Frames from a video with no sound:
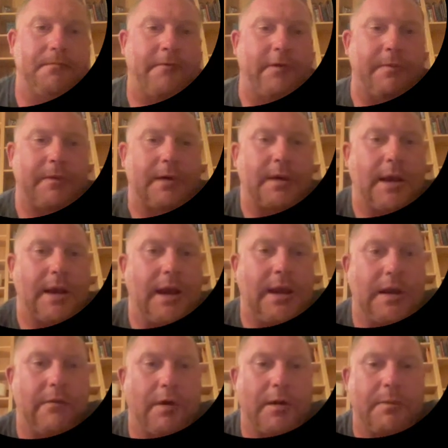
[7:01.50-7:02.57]
from the
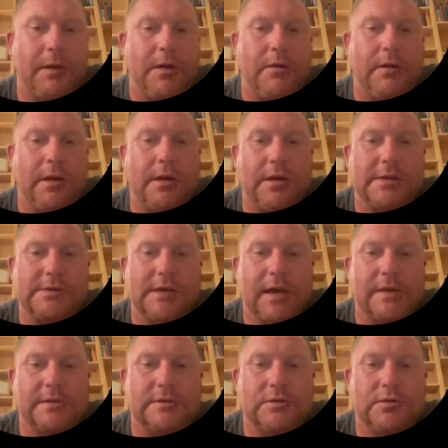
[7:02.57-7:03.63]
Canadian Rugby Union as,
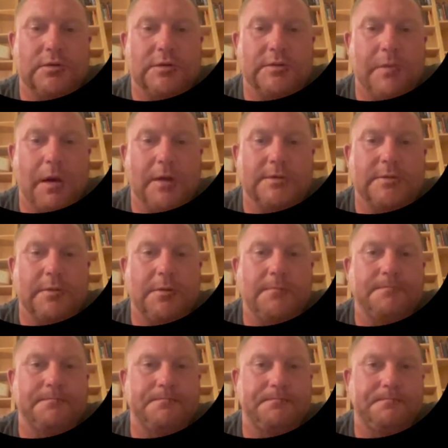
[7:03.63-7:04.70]
as soon as possible,
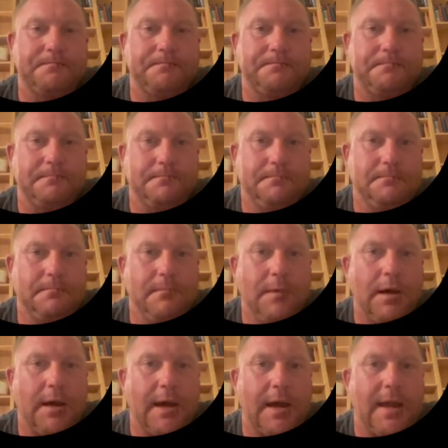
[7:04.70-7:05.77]

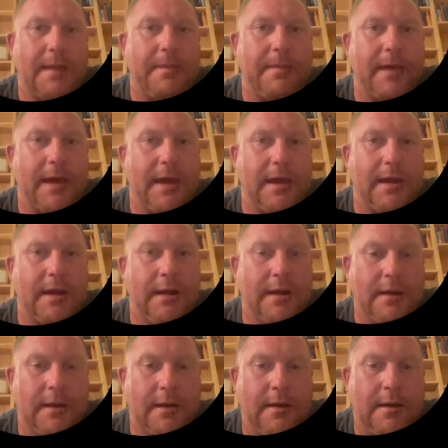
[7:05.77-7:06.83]
and then
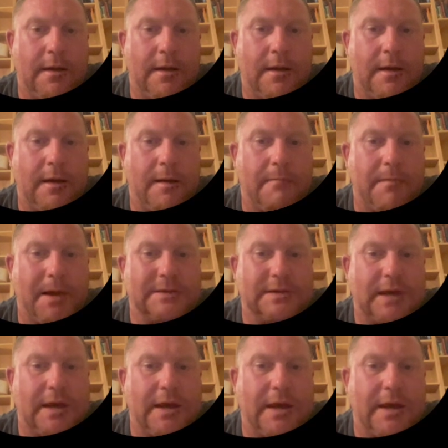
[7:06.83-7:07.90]
um, as
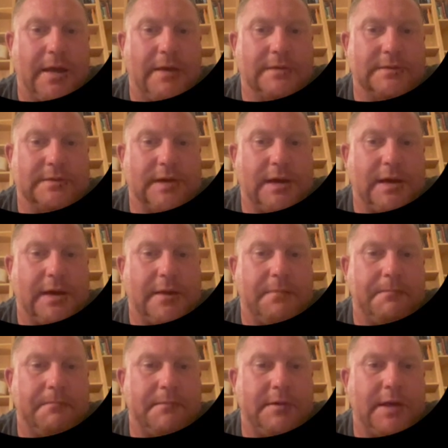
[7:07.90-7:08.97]
uh, as uh,
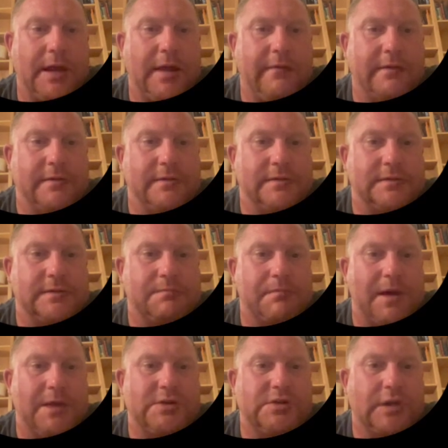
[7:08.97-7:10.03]
Dave has
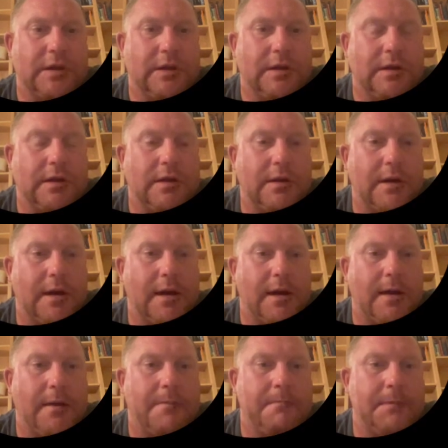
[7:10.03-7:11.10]
mentioned,
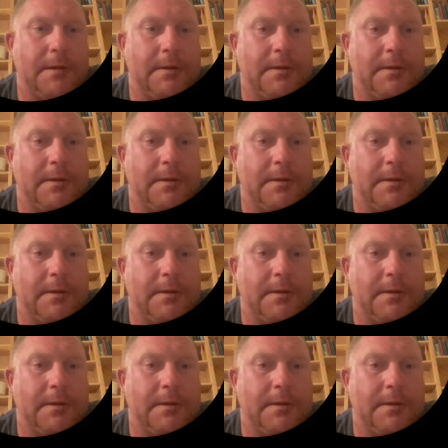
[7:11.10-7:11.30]
um,